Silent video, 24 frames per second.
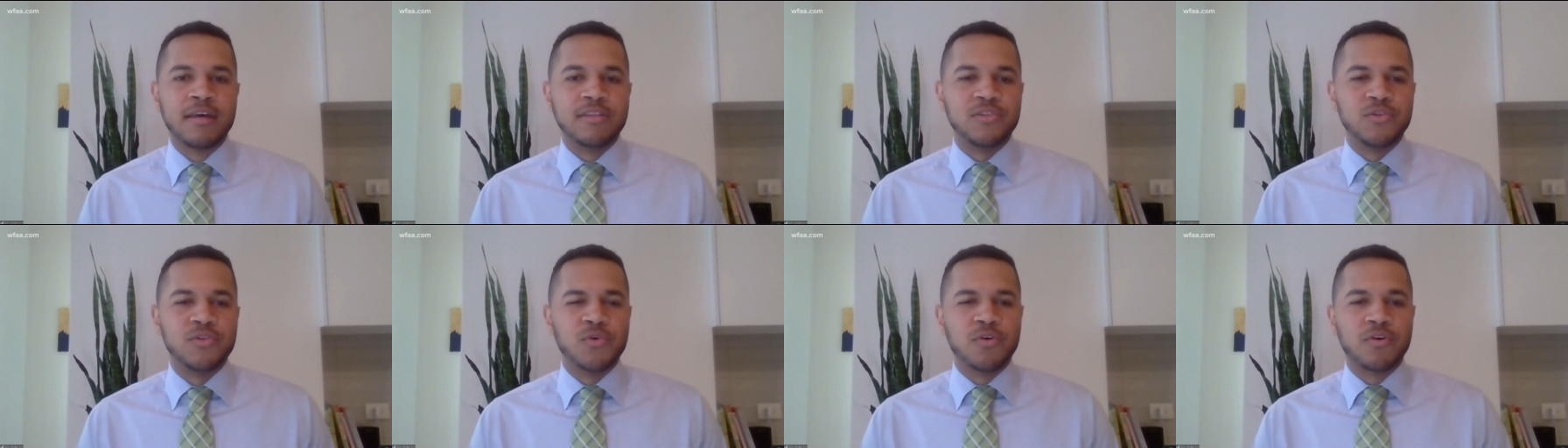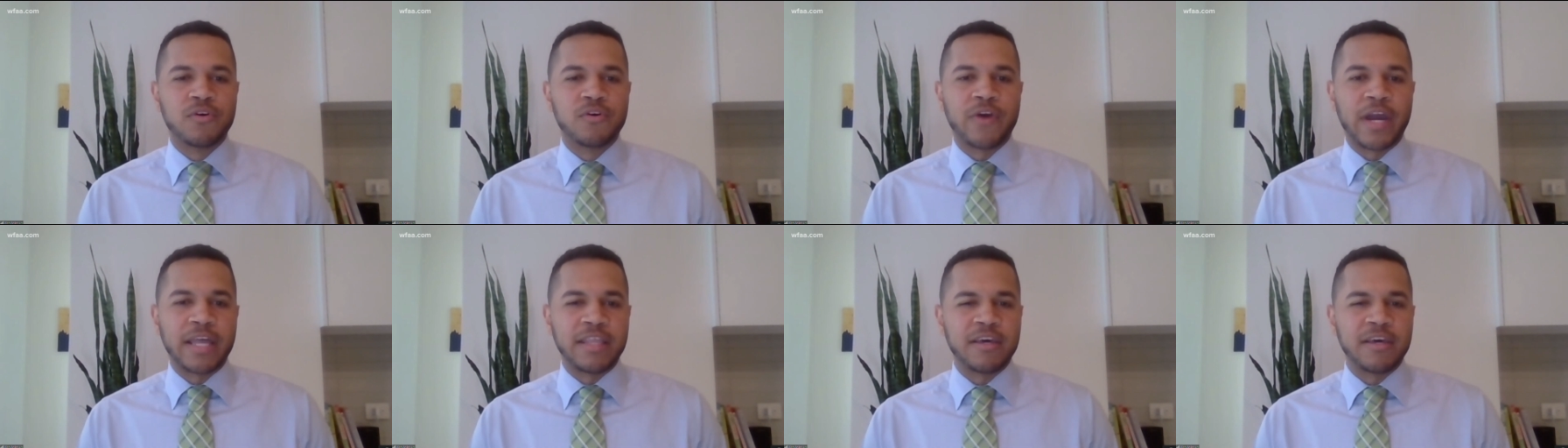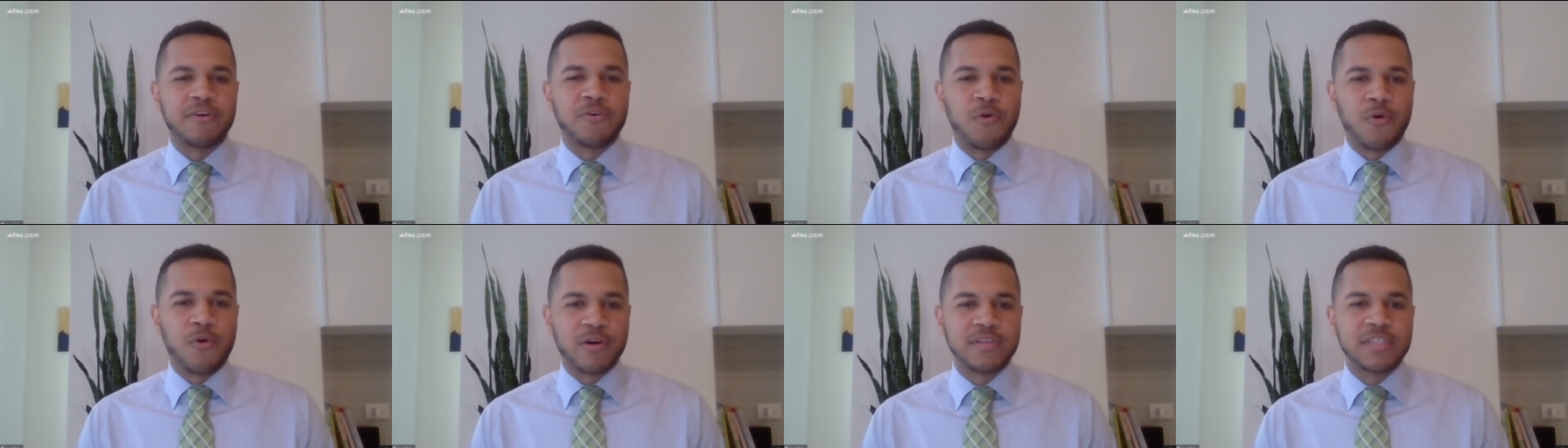dual
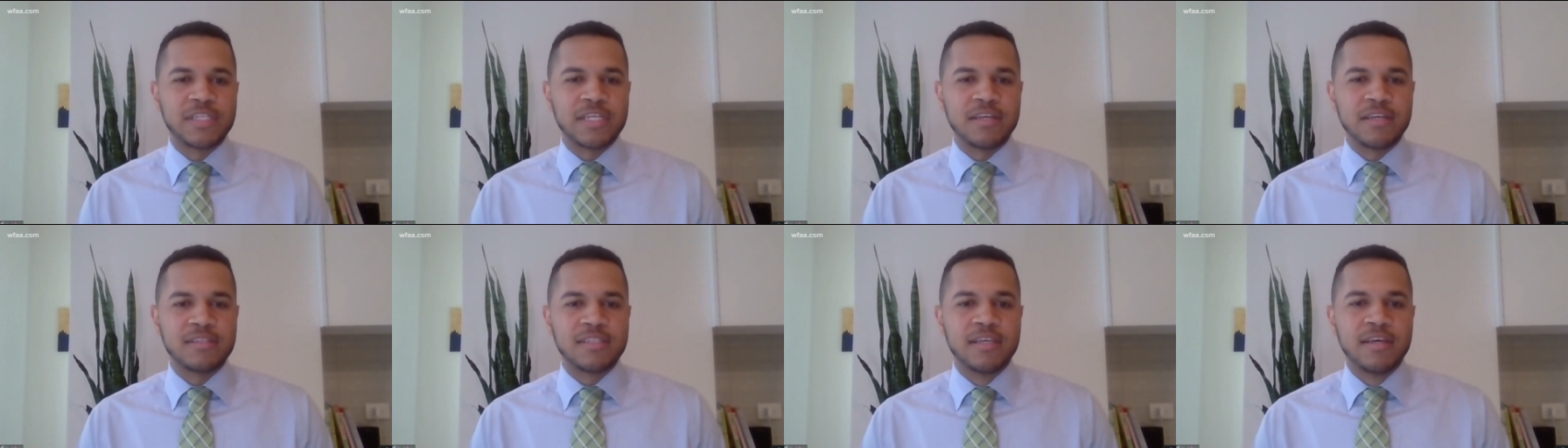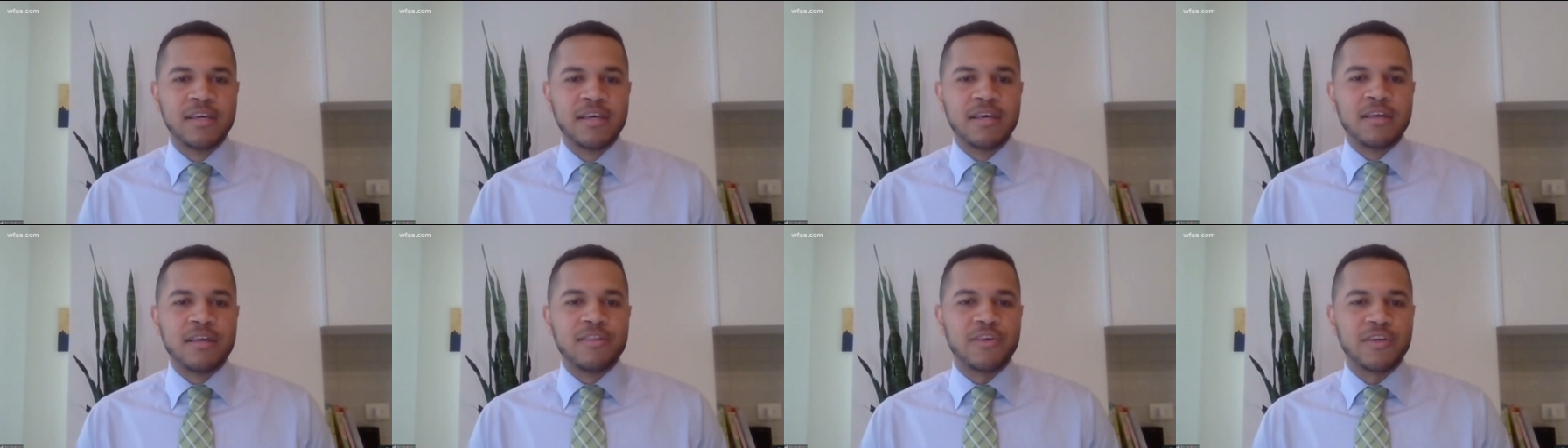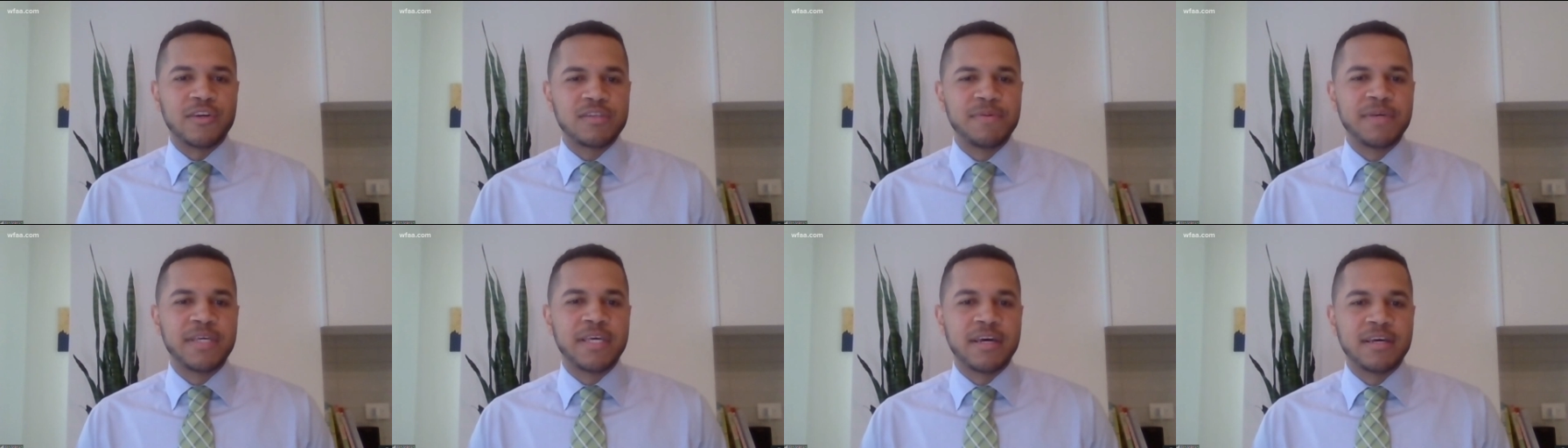credit courses,
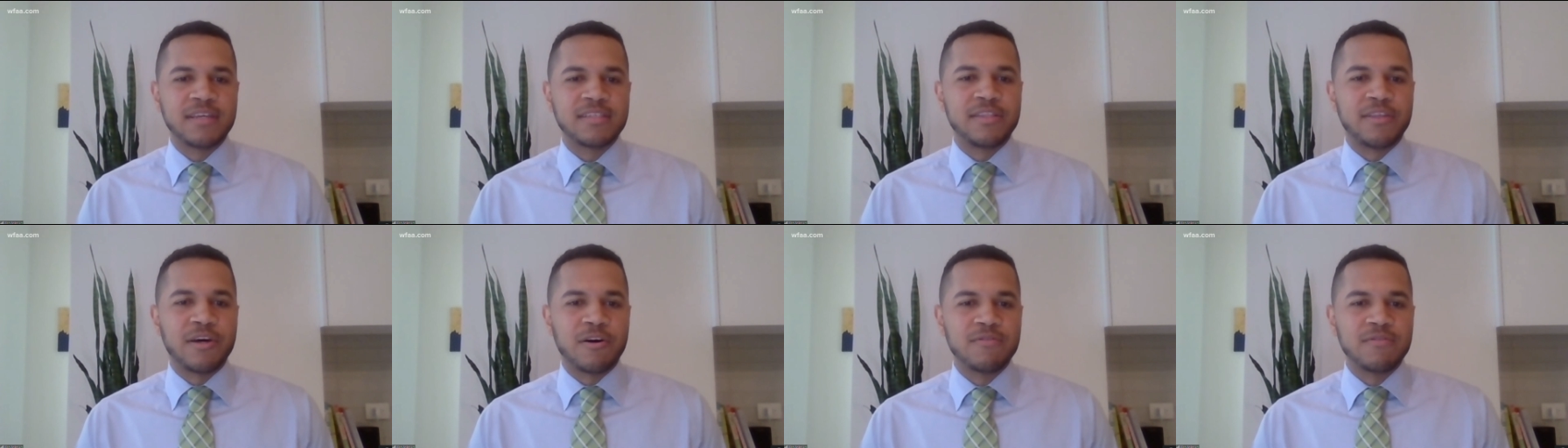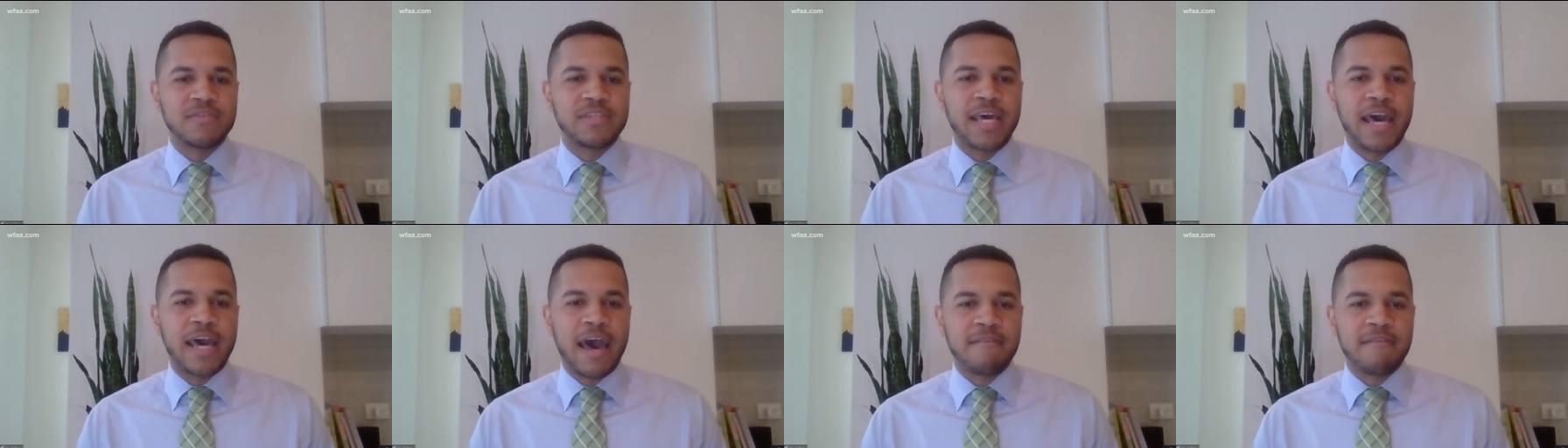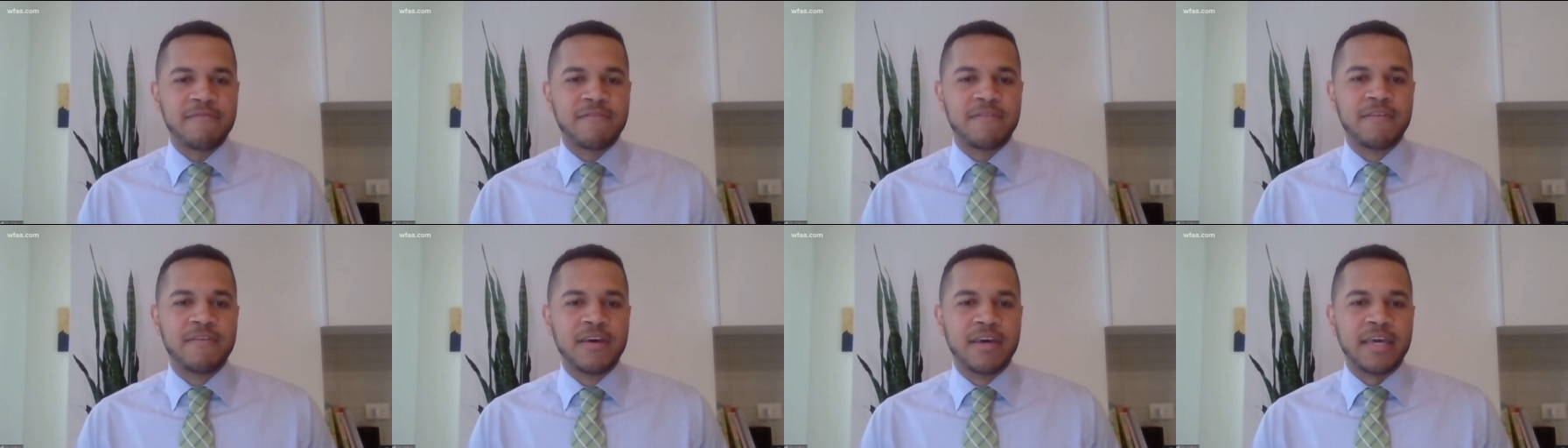just because those
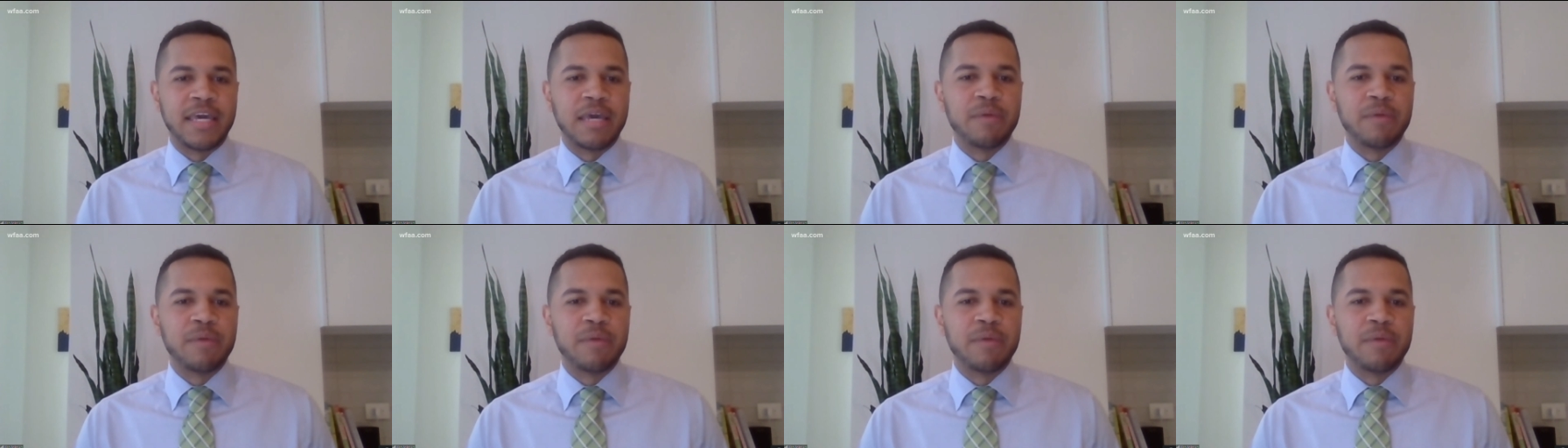have